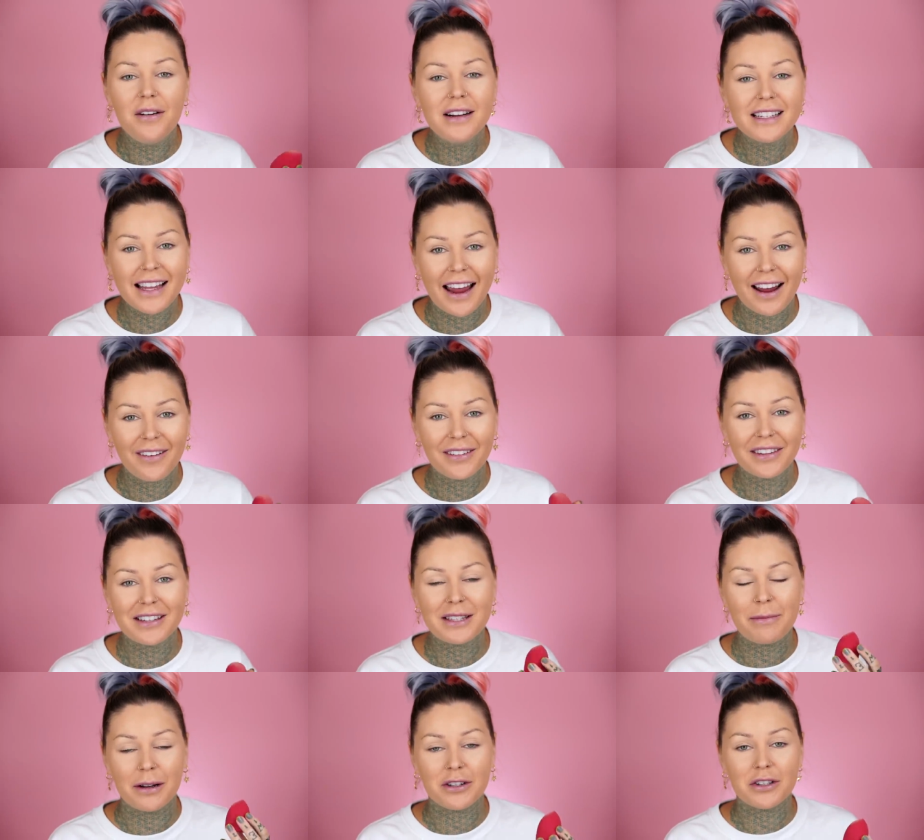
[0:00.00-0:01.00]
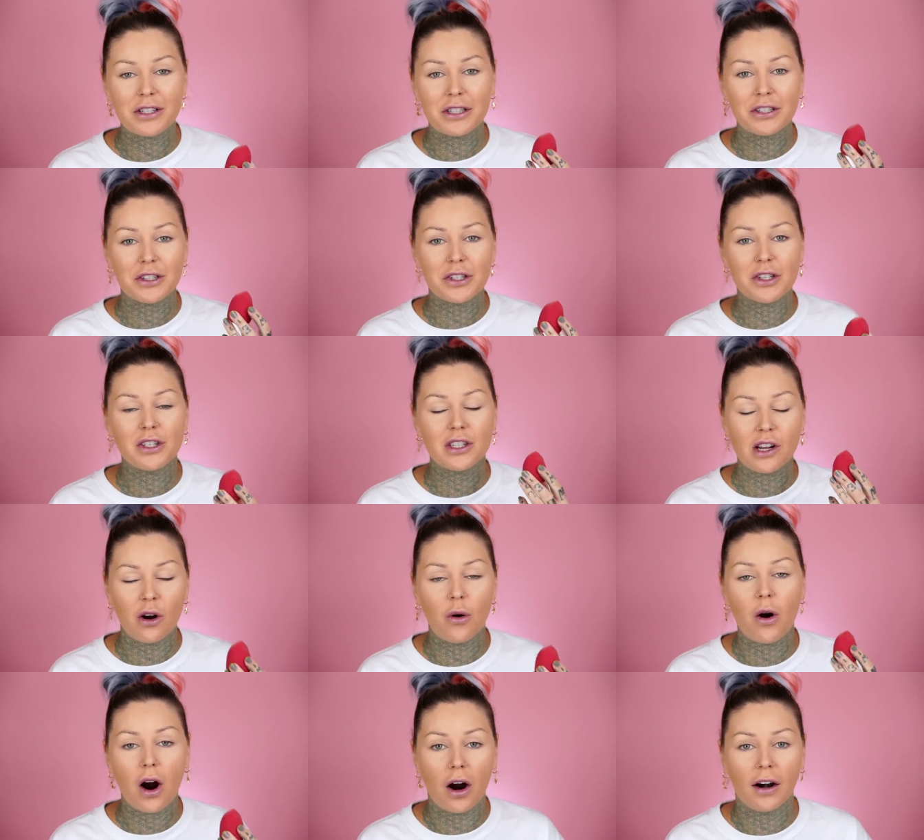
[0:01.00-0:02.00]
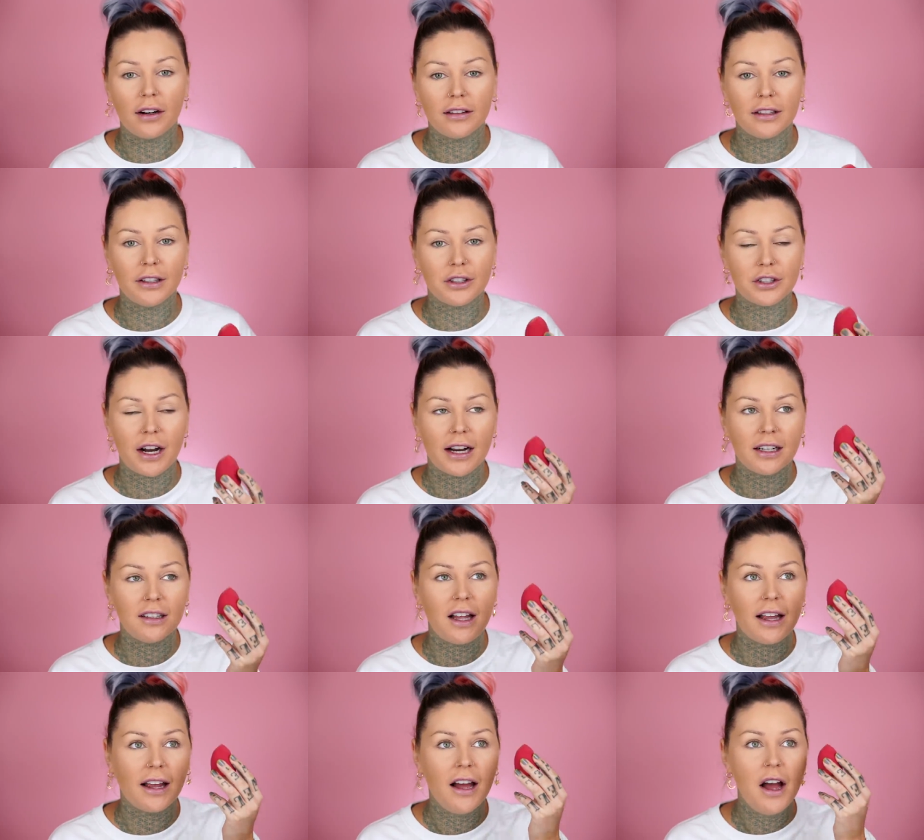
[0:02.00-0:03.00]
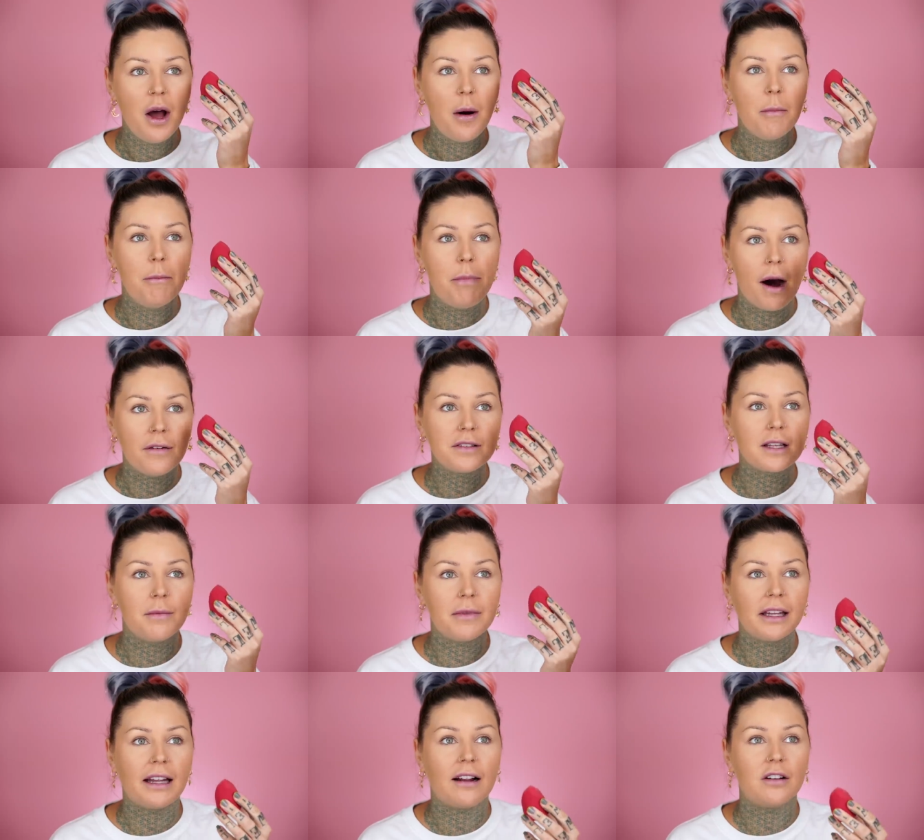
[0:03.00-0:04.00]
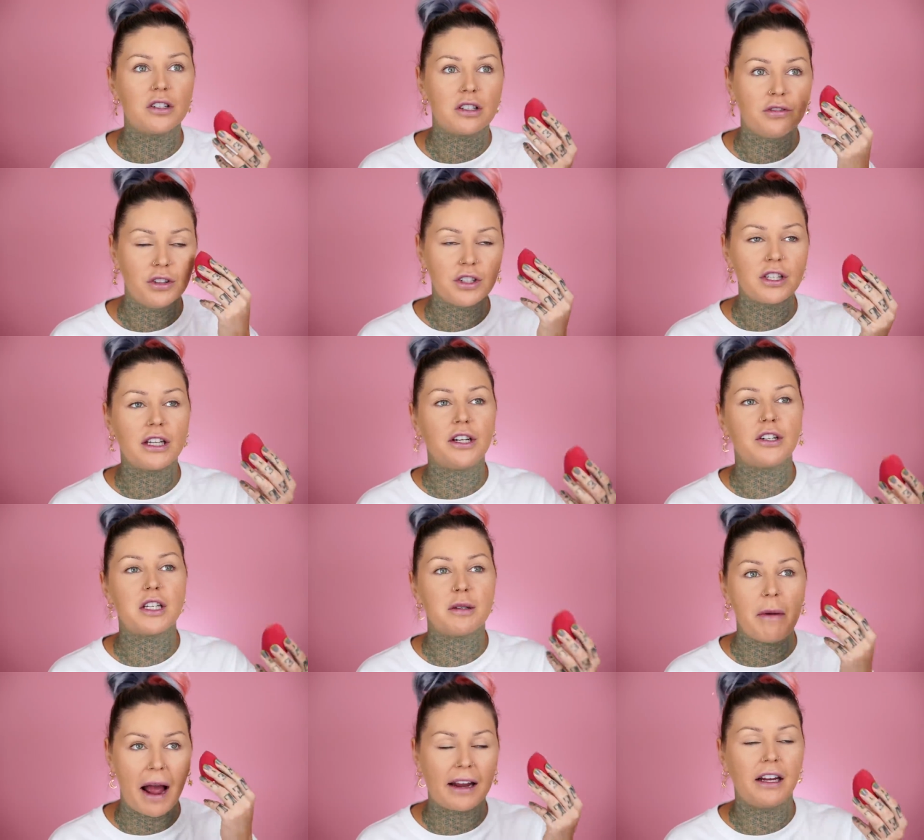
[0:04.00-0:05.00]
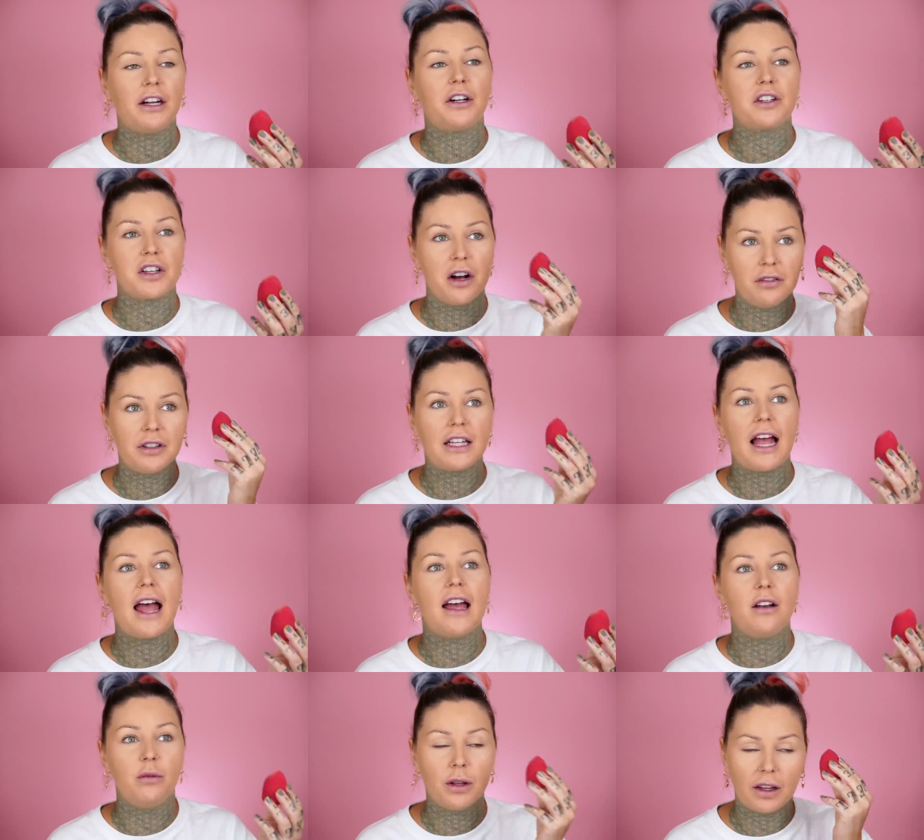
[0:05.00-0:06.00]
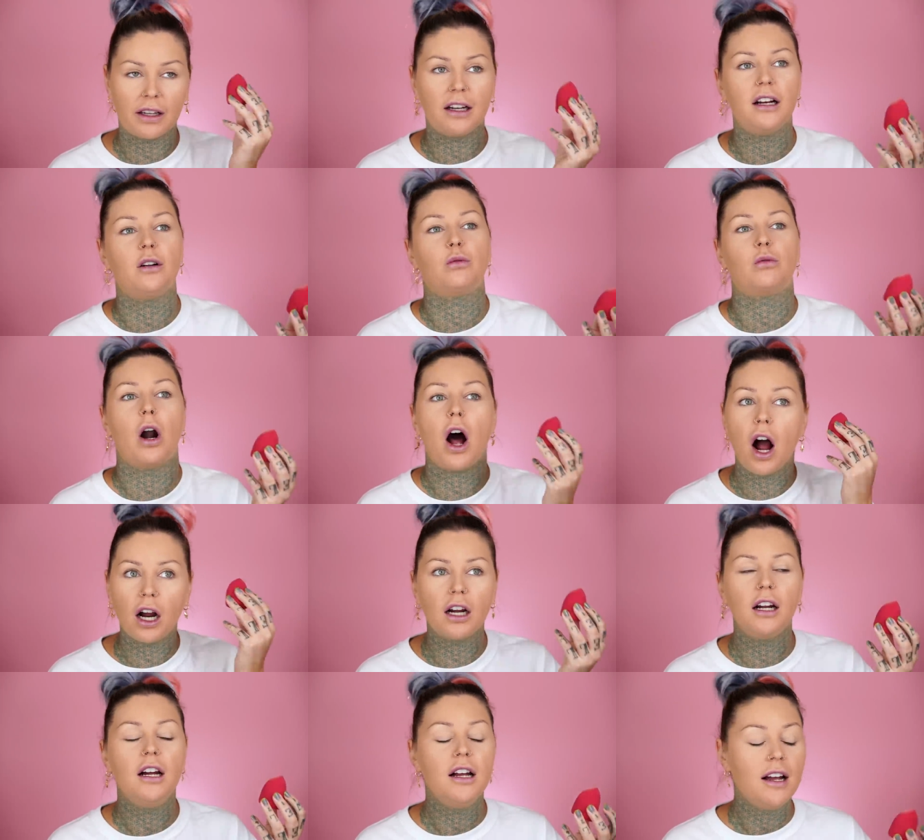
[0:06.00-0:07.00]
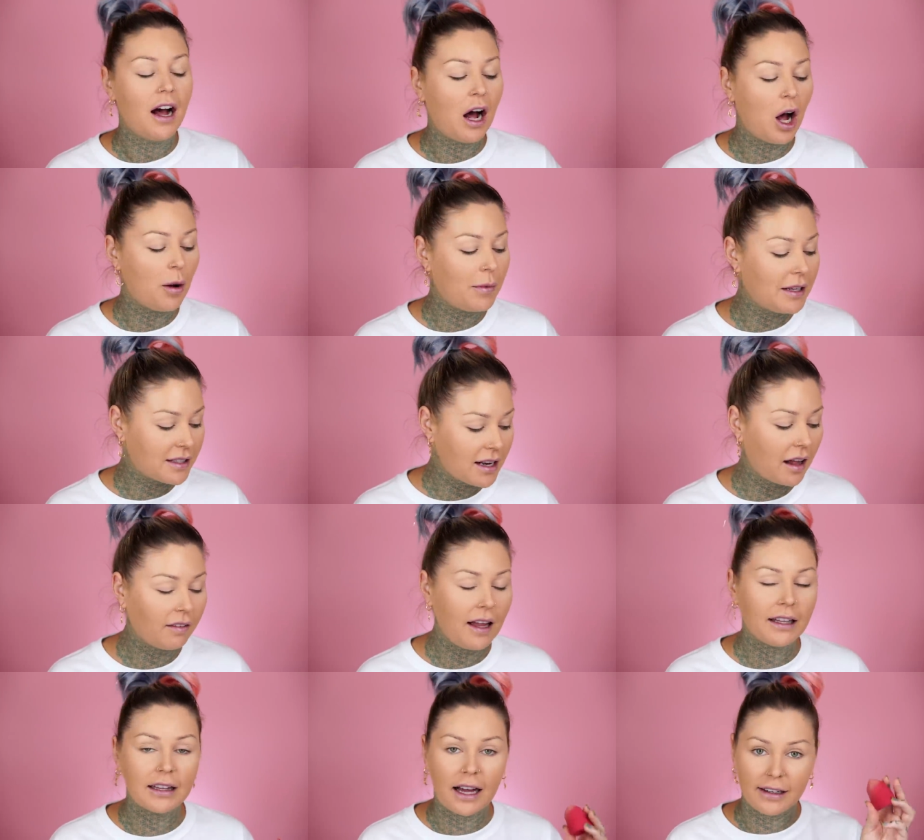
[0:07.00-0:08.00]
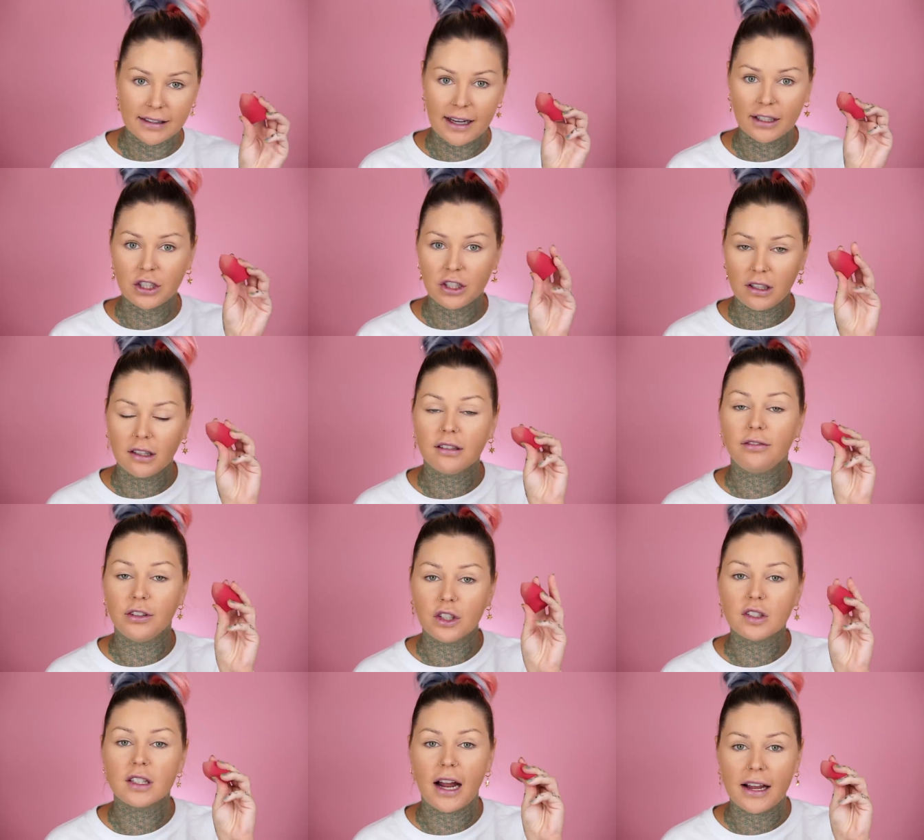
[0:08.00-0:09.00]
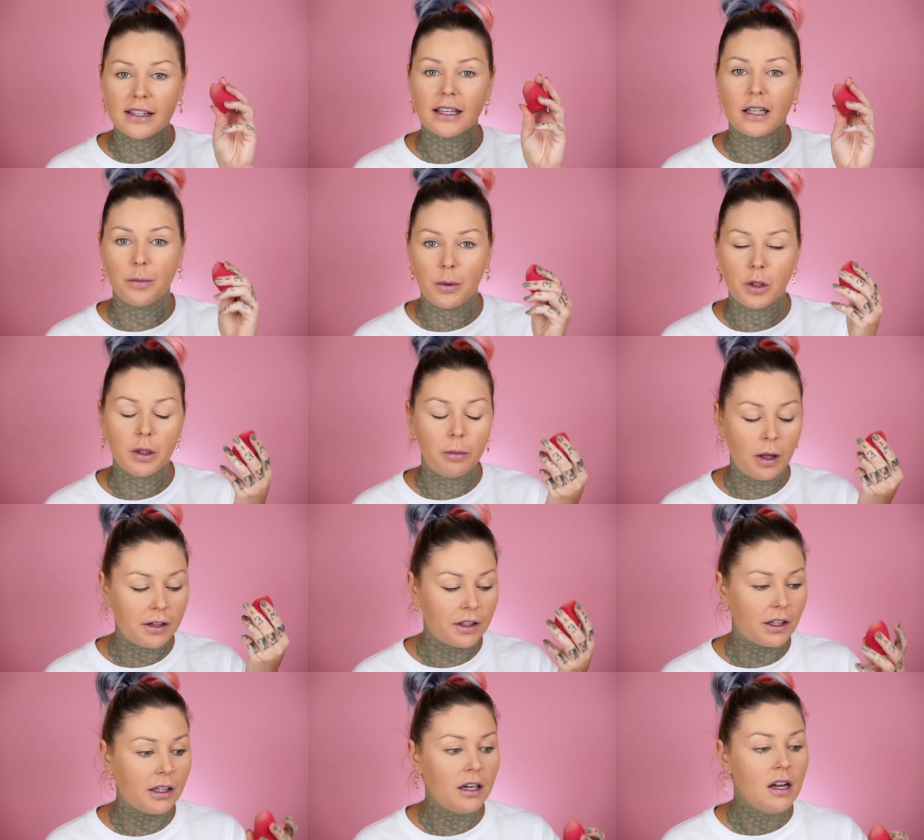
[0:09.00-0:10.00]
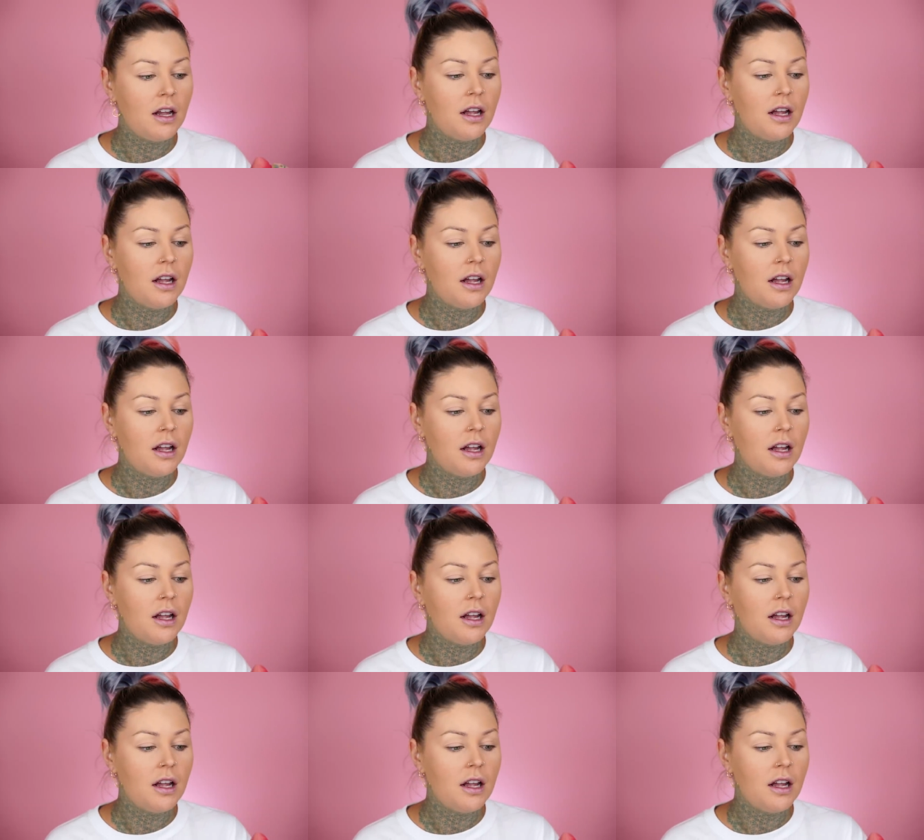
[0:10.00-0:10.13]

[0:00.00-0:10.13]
always hate when the sponges are just so hard that you're trying to like buff something out. It just feels like you're smacking yourself in the head with like a rock. It's not like that. It's actually, it feels nice like a beauty blender.